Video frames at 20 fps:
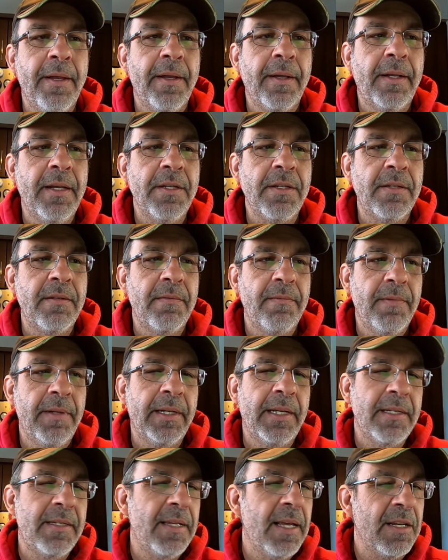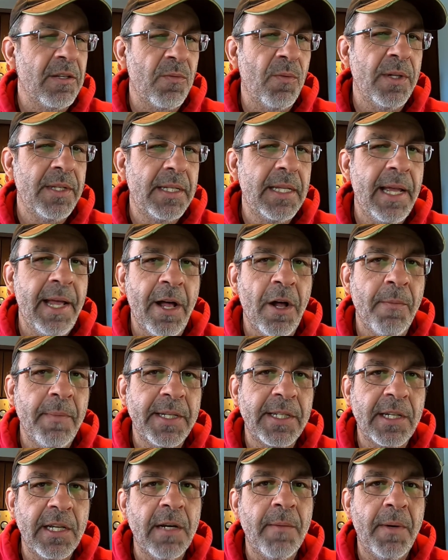Because, like it says, once the
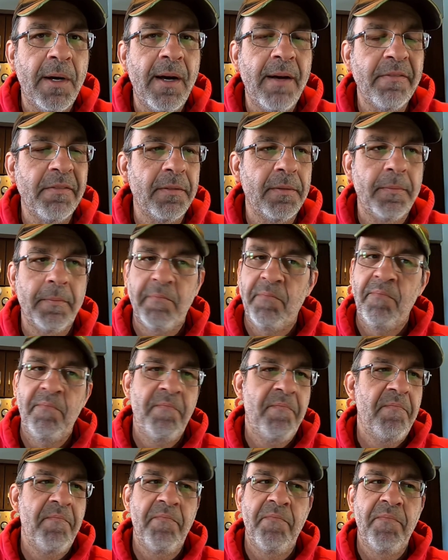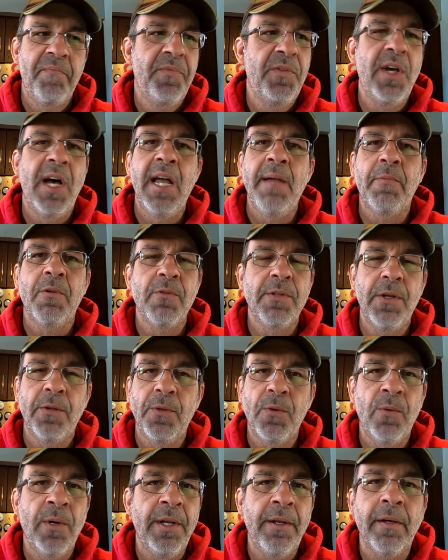helmets come off, time goes out
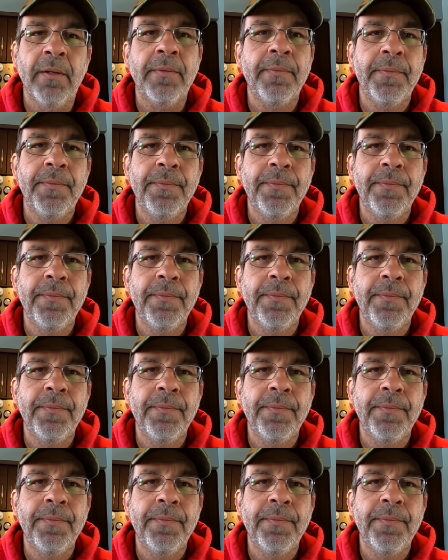the window.